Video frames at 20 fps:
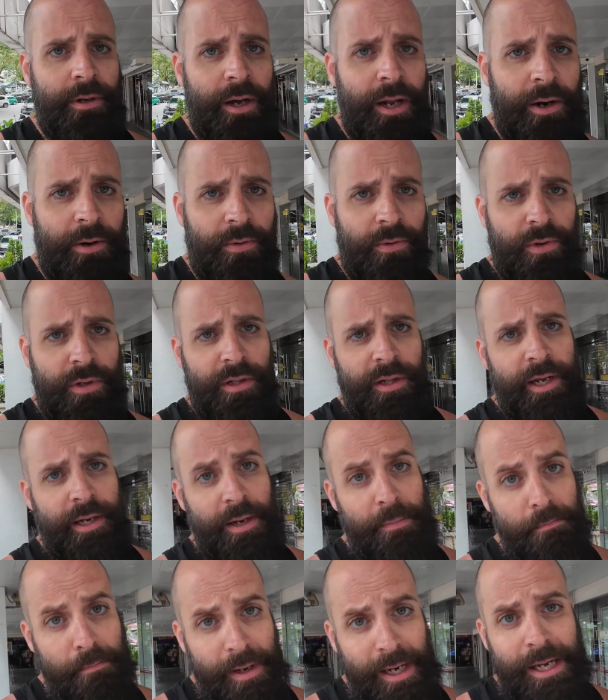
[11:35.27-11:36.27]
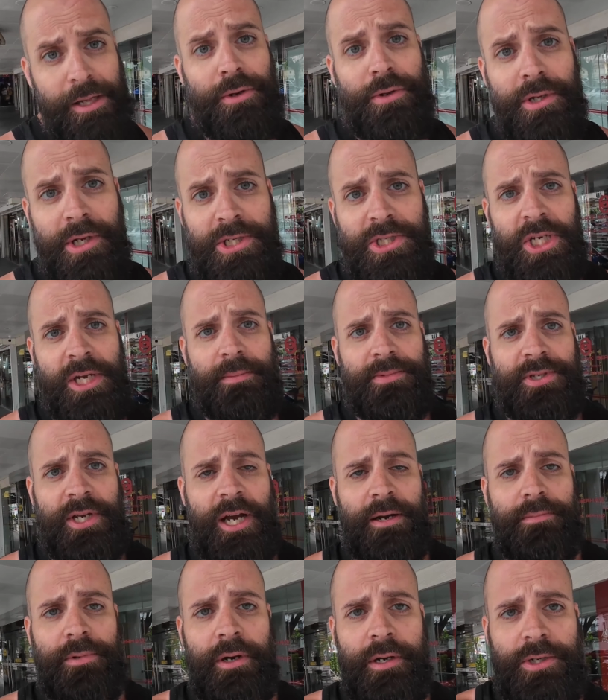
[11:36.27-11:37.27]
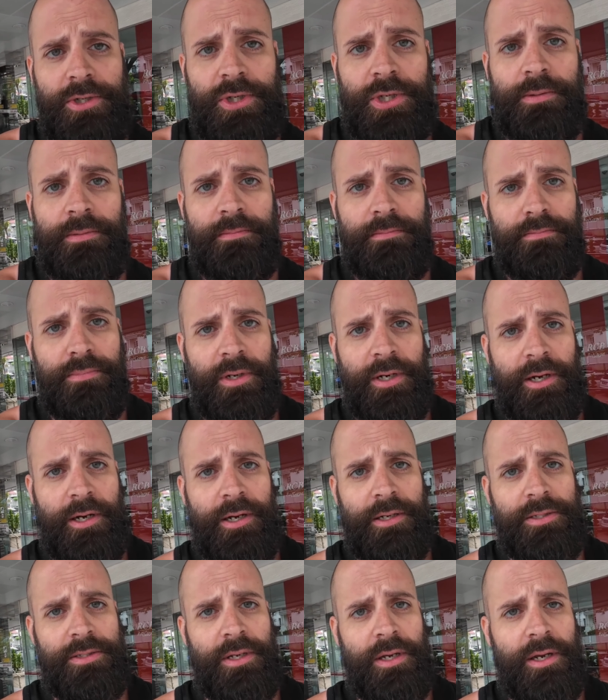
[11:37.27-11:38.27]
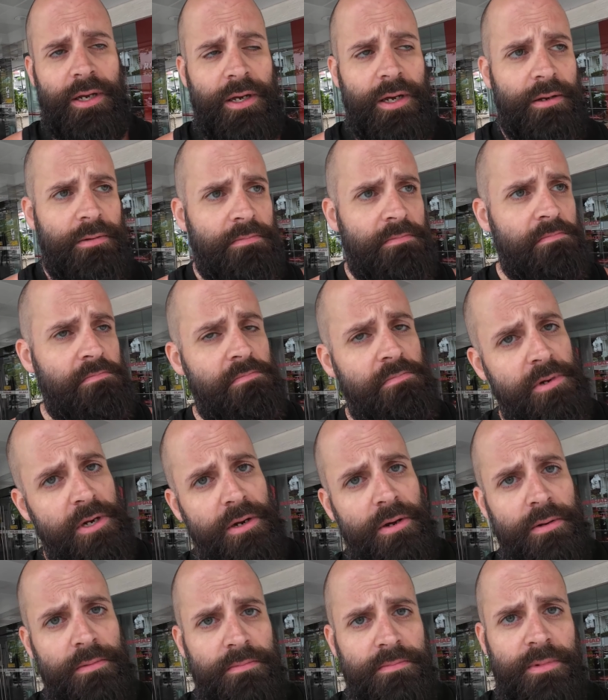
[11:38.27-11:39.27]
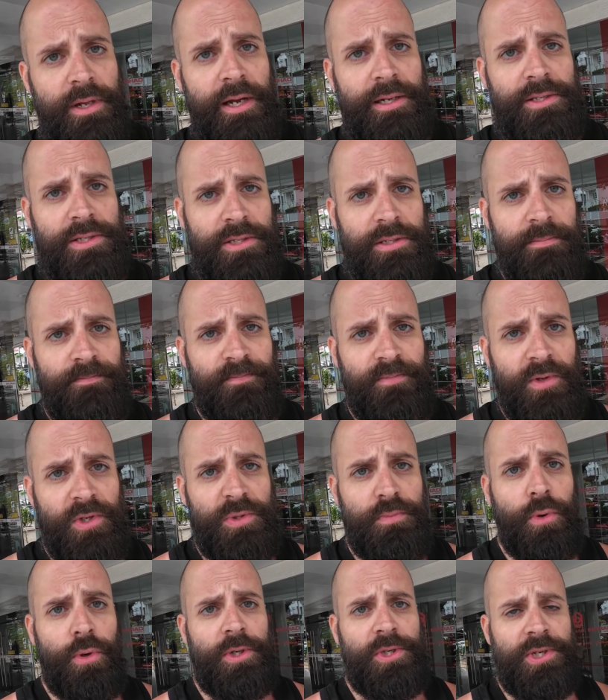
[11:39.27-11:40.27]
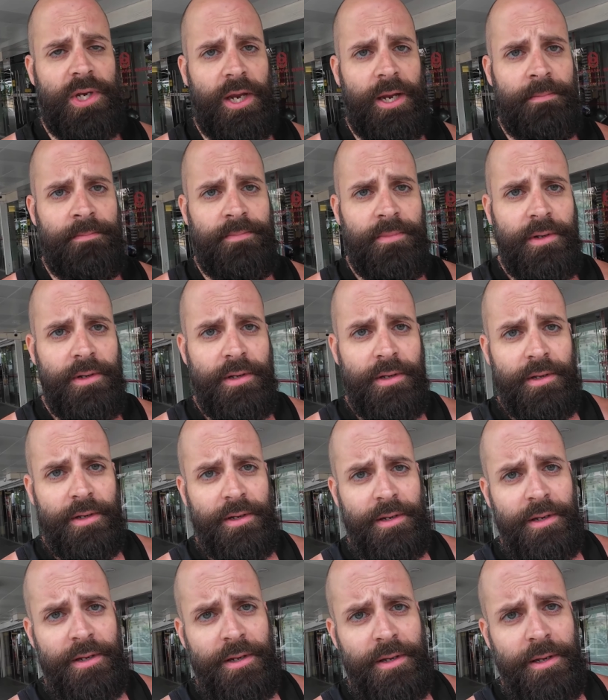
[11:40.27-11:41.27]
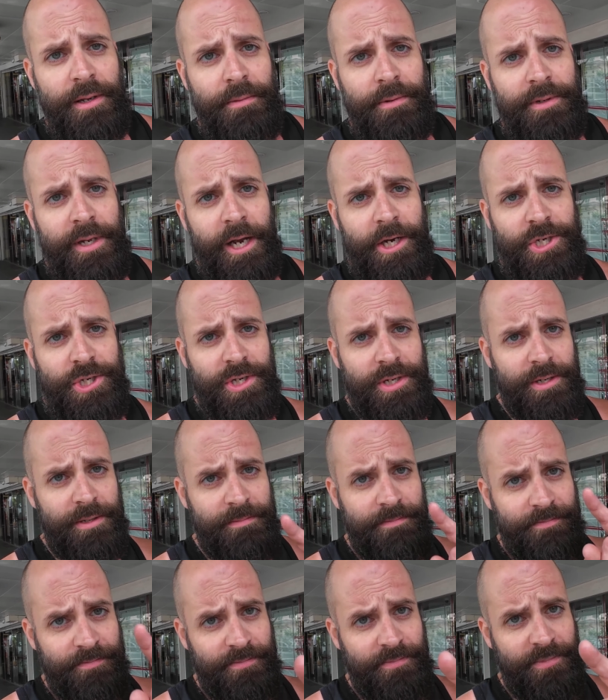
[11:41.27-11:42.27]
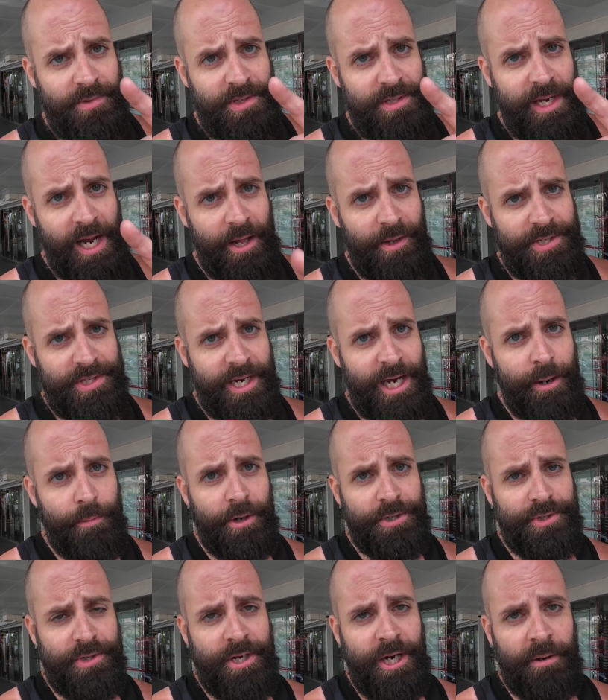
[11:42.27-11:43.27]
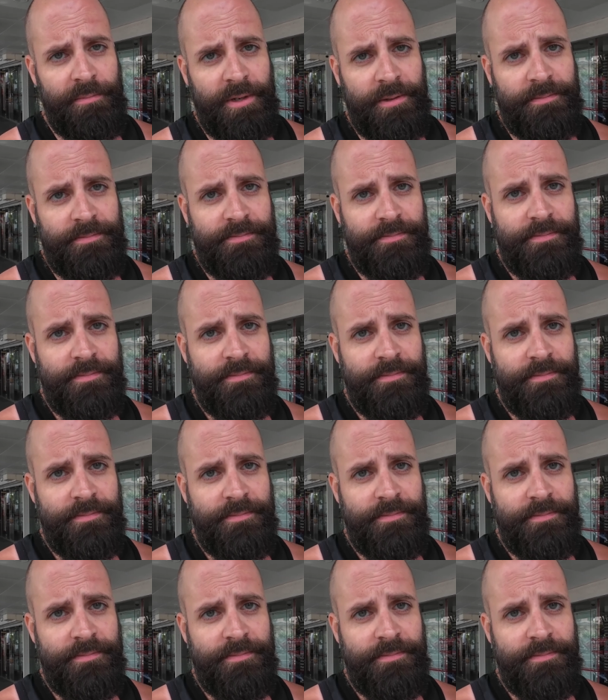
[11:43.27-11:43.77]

I don't really like either of these teams that much, but you know, that's a sports game. Next year, Dallas Cowboys are coming.